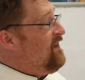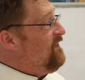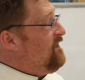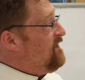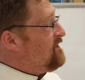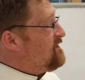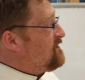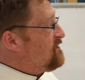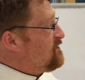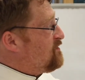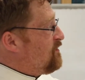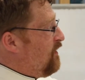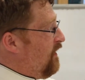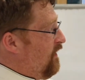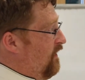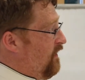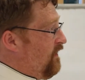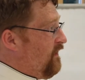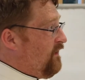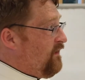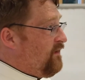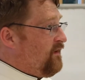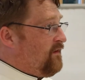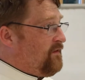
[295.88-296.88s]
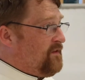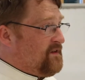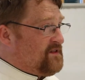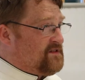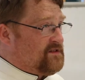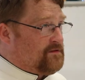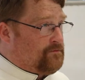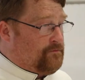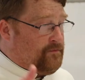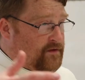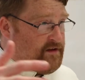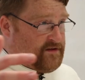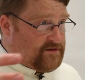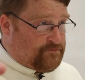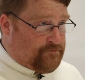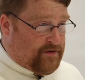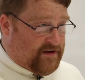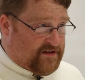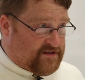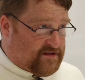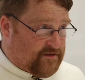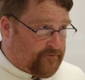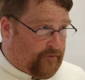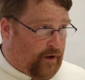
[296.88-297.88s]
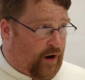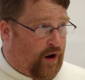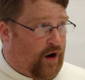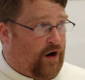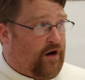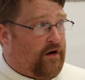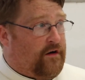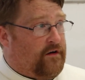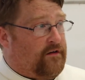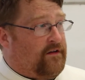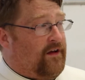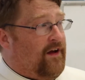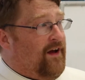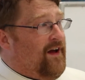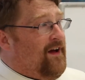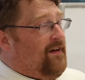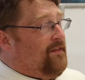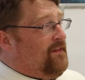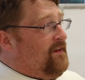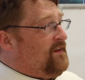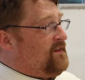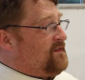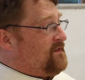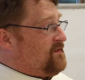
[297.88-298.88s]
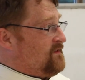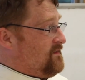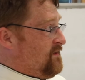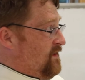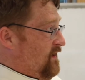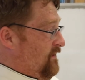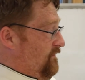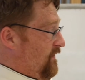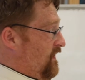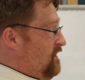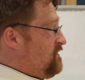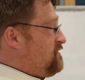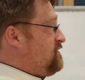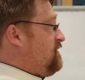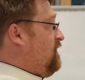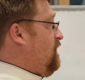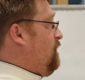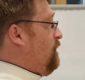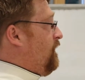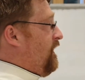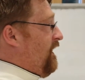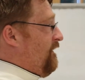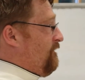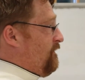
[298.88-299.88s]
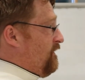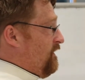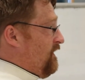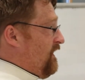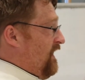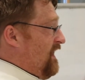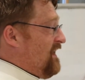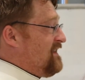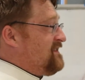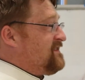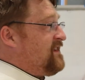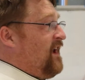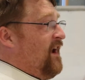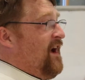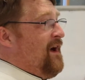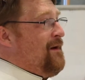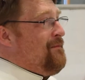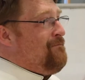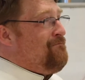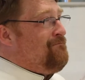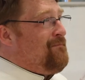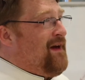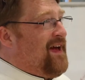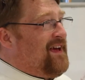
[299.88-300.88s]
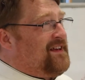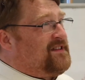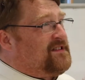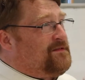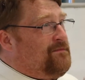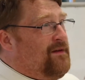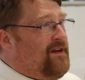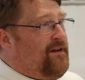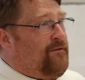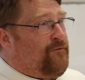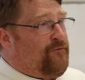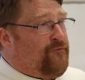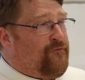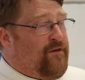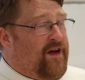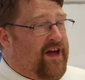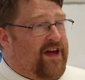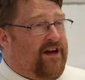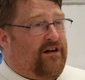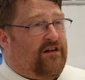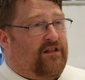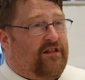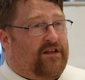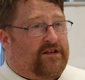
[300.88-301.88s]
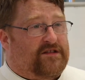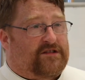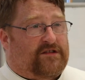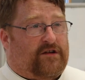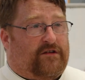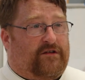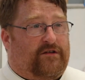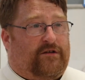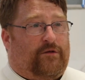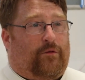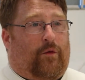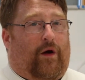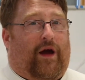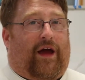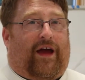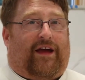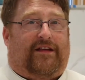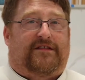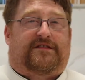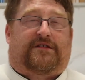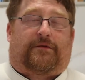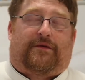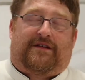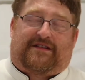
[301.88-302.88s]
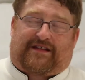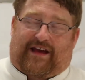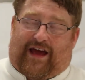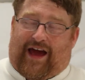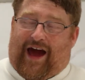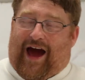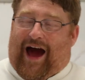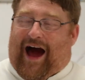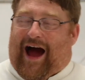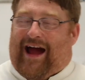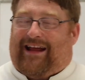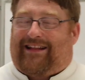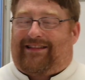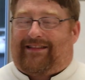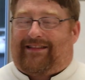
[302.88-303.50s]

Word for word: this song, this, this piece of art, this TV show, whatever it is, makes me feel a certain way. And so we say, I